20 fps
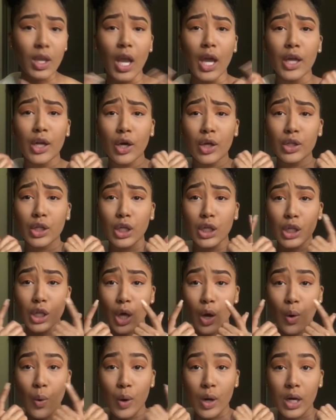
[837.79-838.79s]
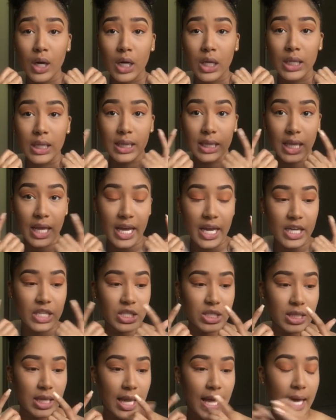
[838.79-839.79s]
and on the lower
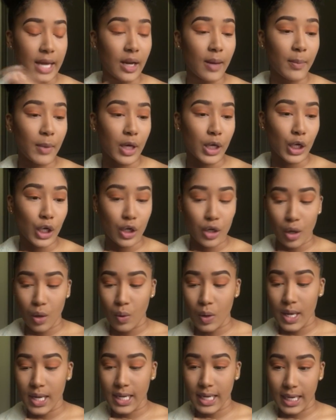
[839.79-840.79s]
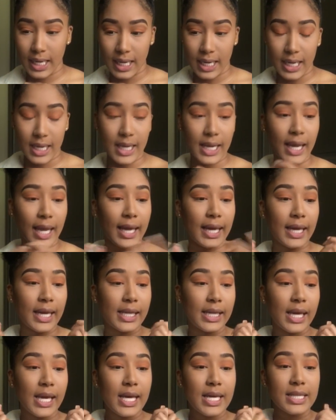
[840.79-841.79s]
lash line I'm gonna go ahead
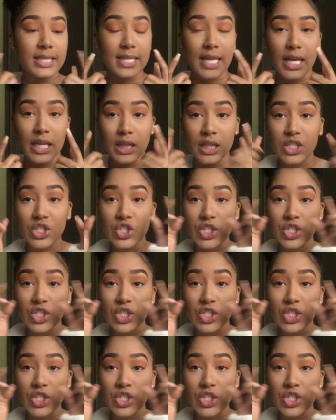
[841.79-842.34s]
and take the